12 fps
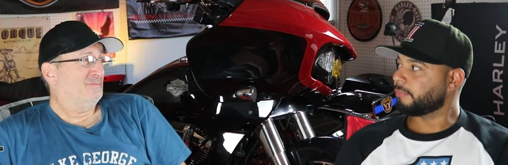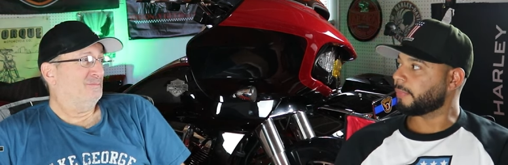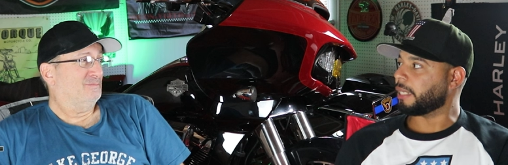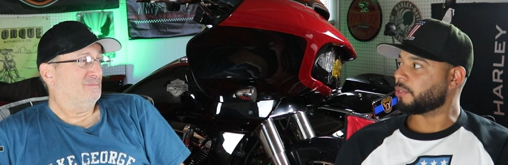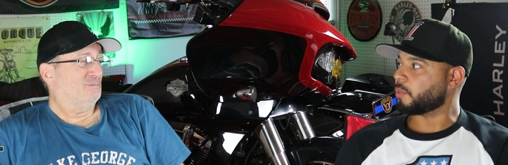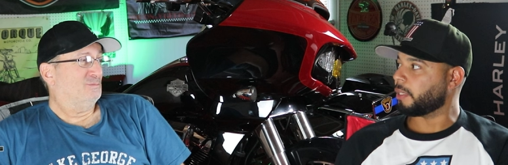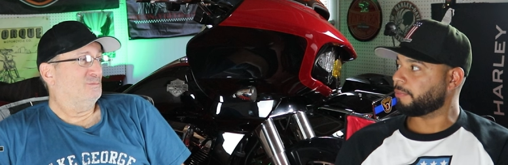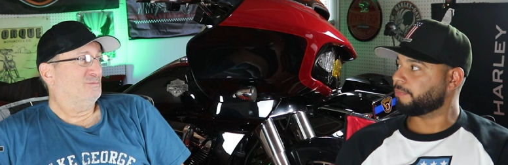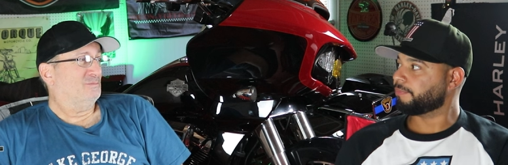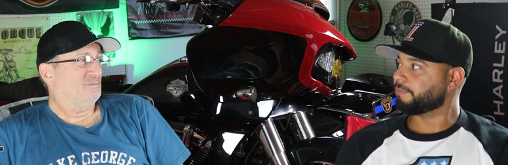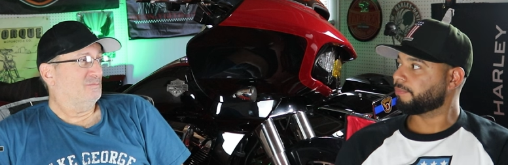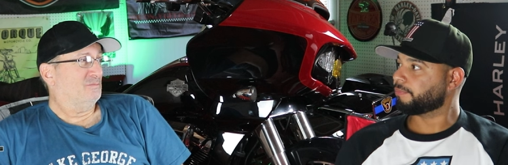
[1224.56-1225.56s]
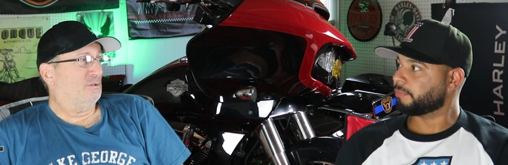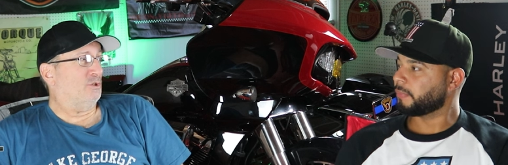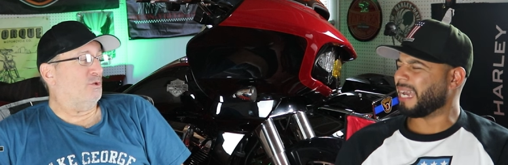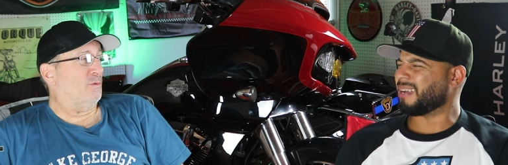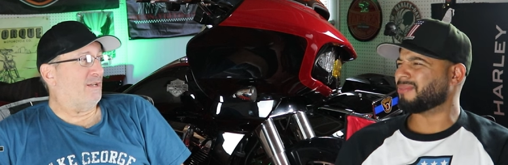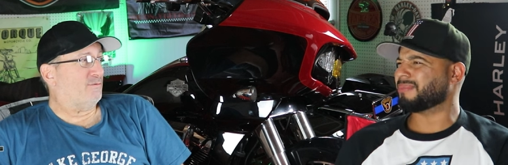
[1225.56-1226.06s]
Speaker 1: That as well. I
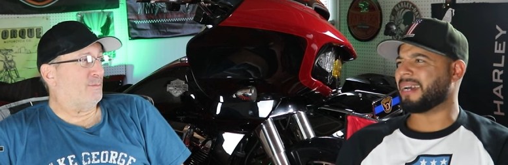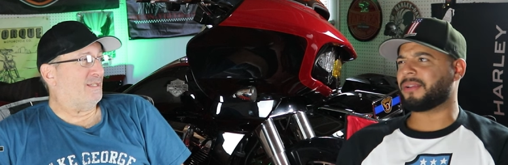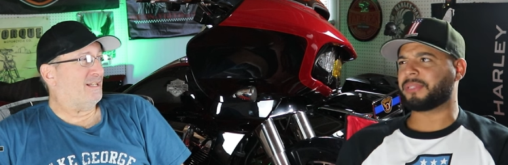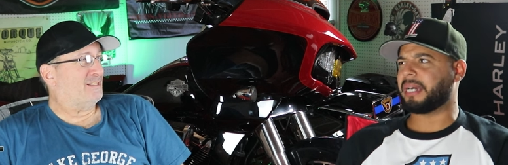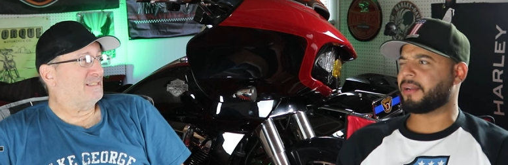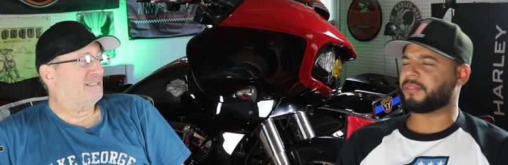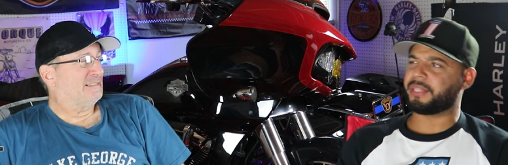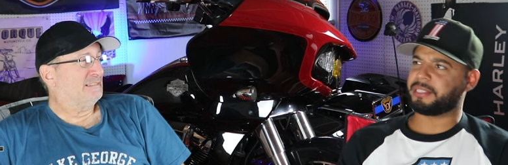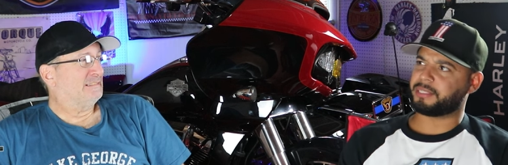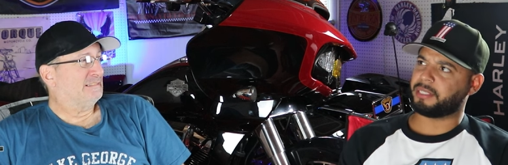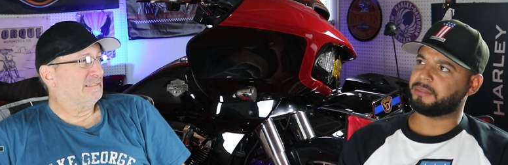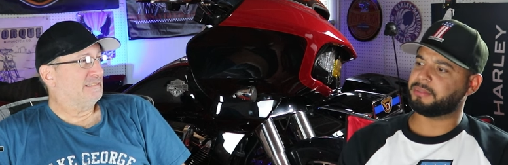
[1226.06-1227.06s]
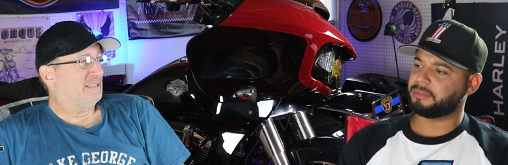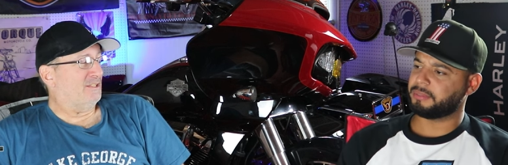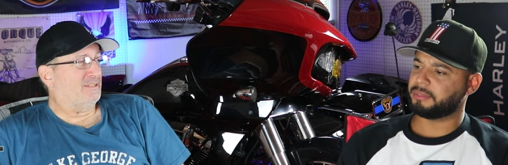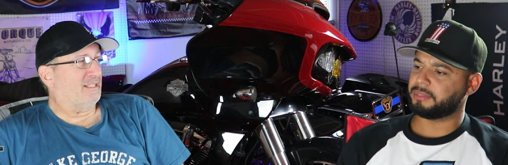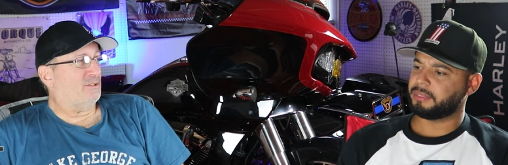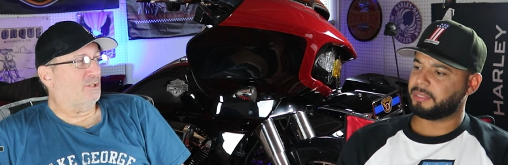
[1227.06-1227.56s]
don't. I don't, I don't. think so. You
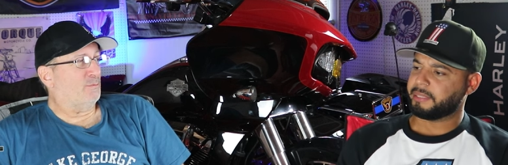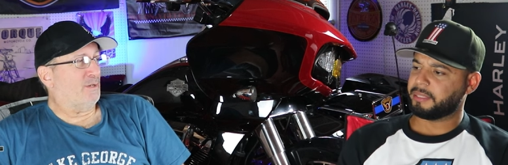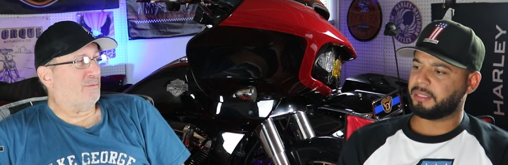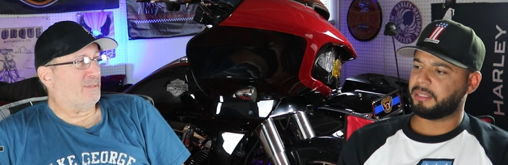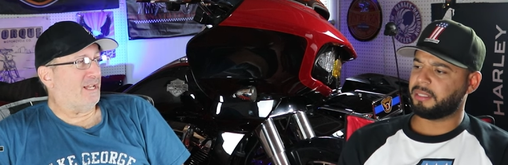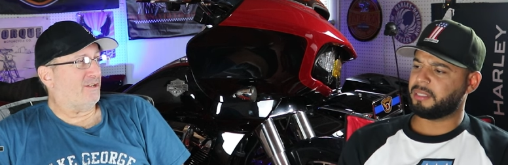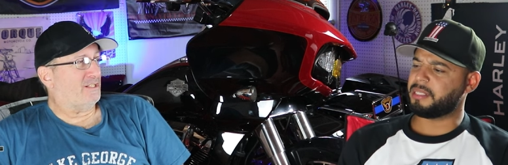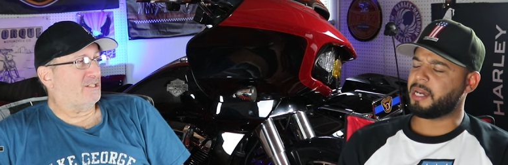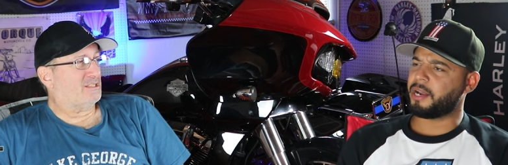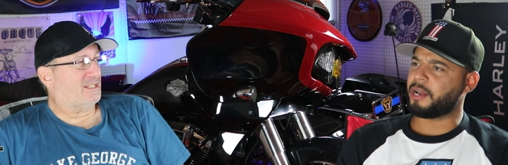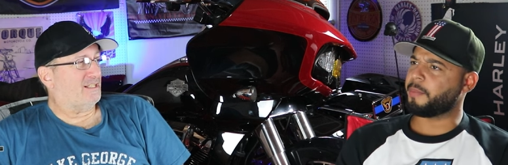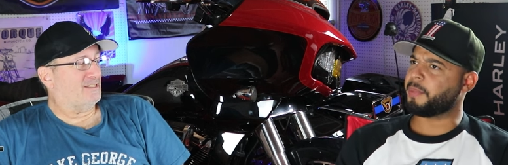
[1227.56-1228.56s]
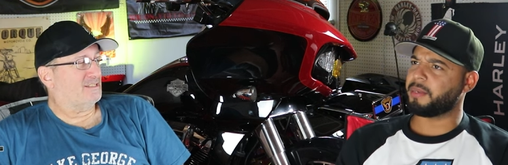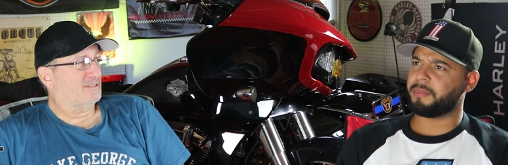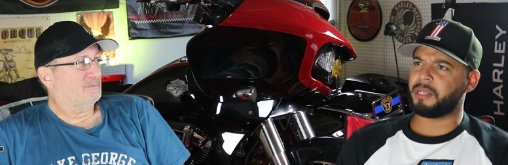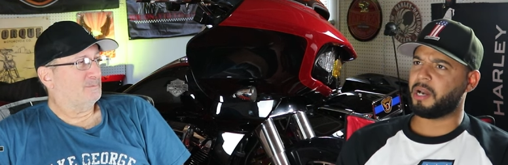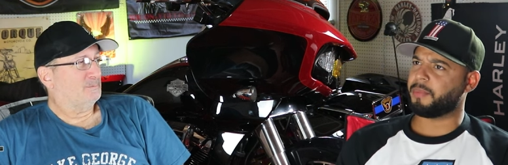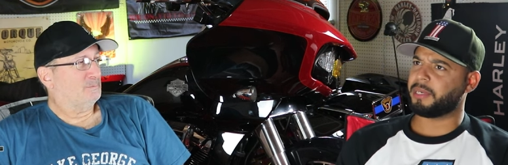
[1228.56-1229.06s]
Speaker 2: don't think it took away from the heritage? No, no, be,
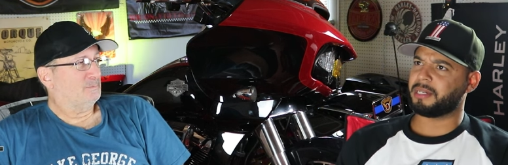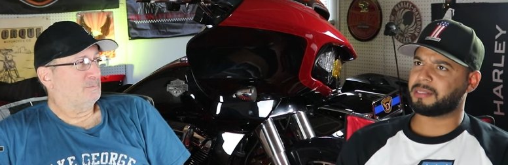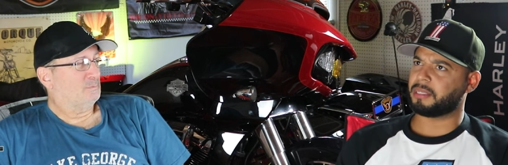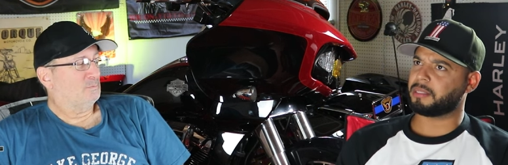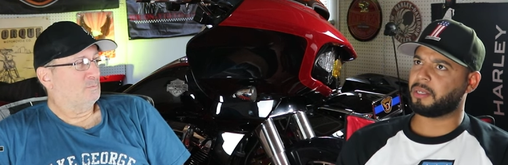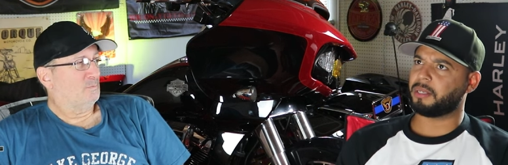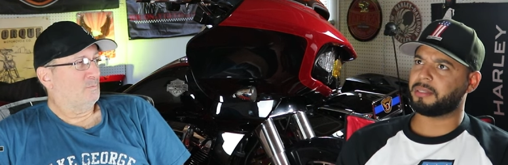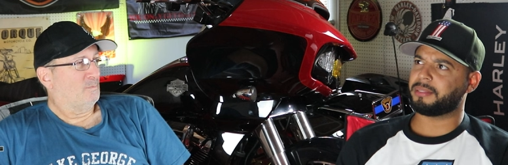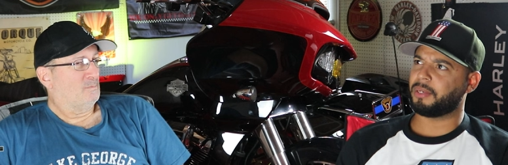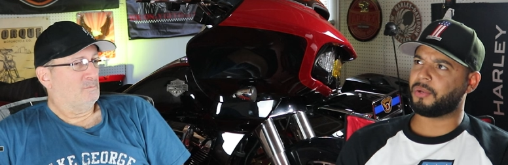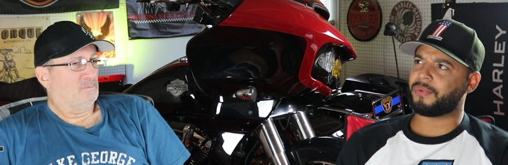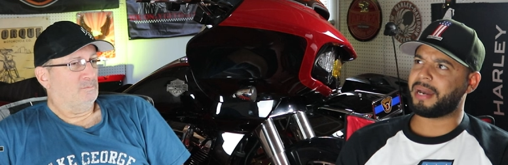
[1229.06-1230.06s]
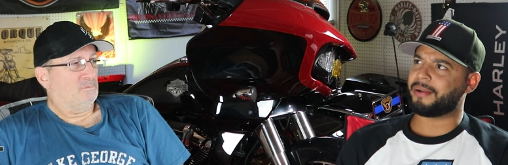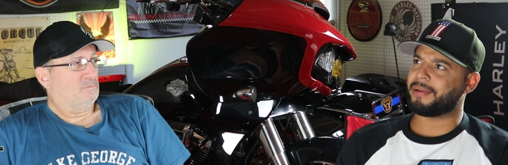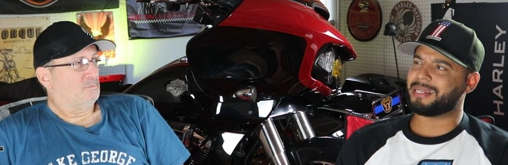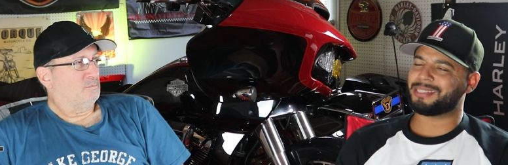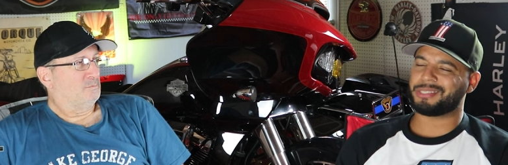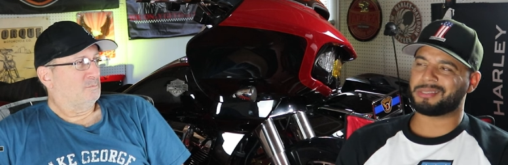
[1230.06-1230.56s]
Speaker 1: no. Because the the low rider
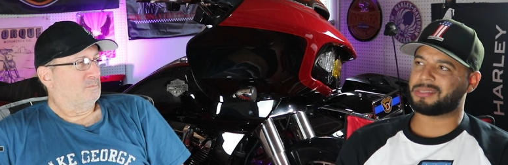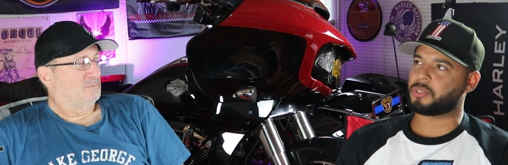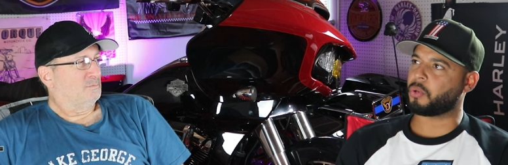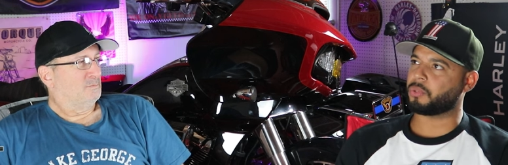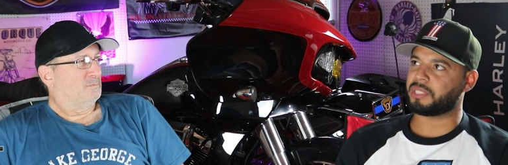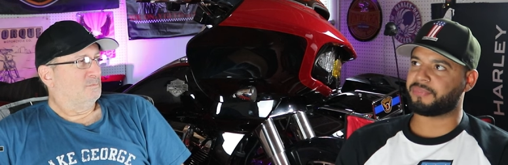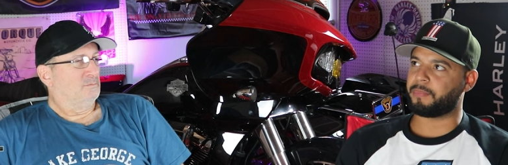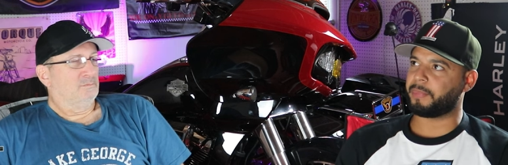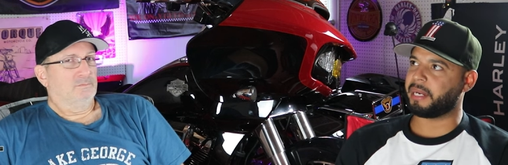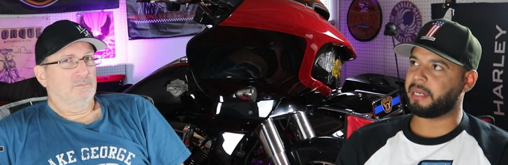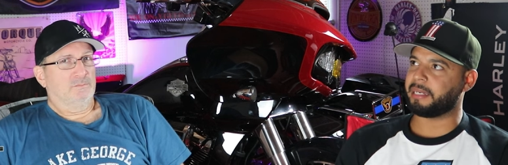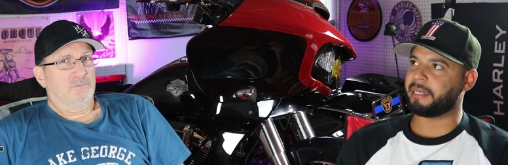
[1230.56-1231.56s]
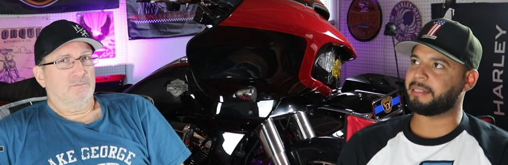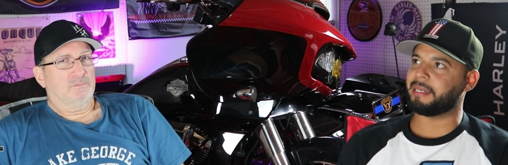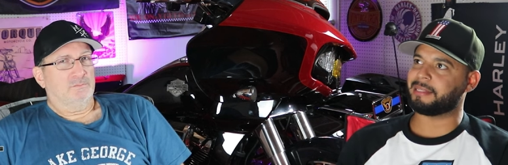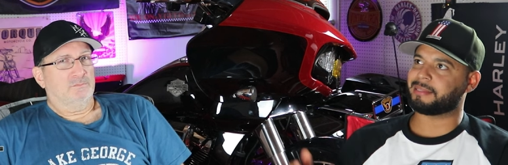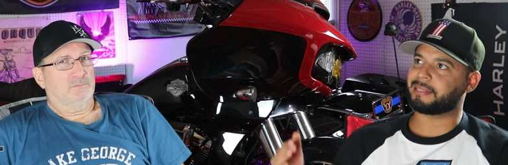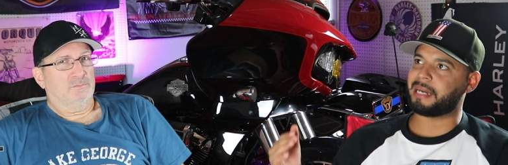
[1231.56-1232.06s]
is just a total different bike. It,
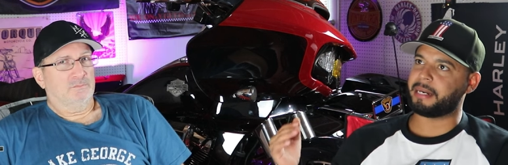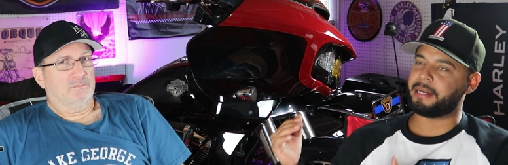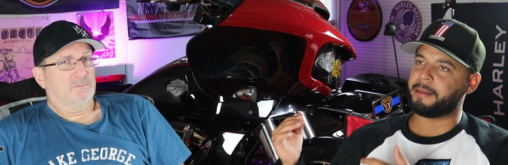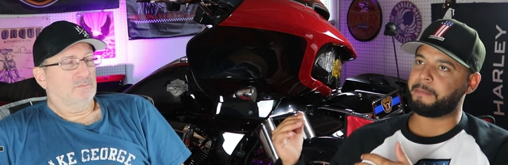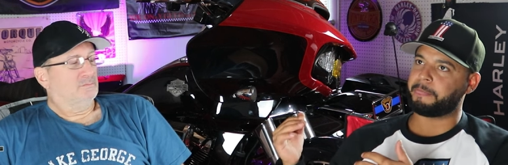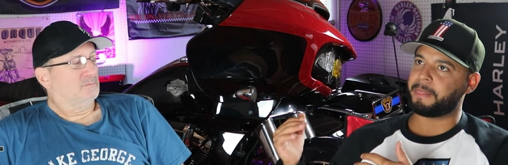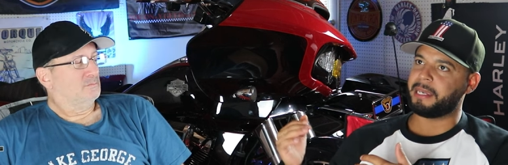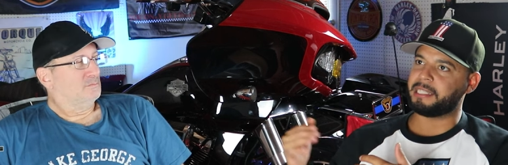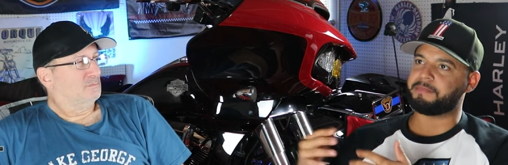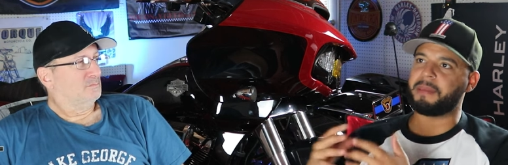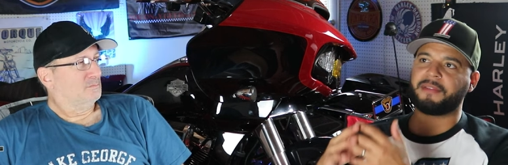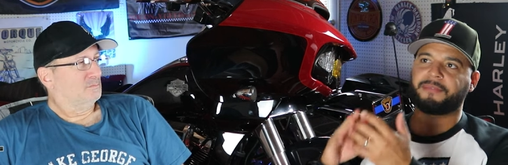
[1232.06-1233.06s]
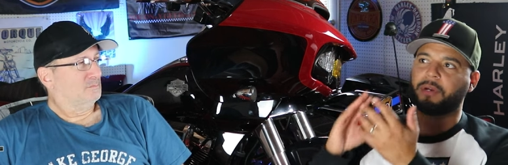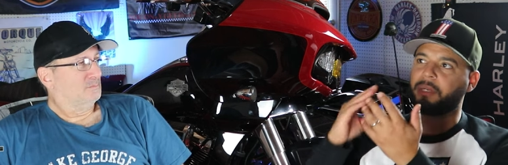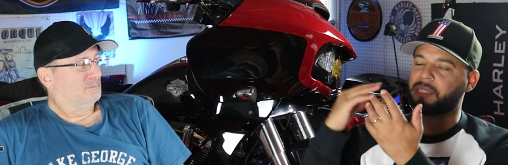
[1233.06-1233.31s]
it's kind of it's made for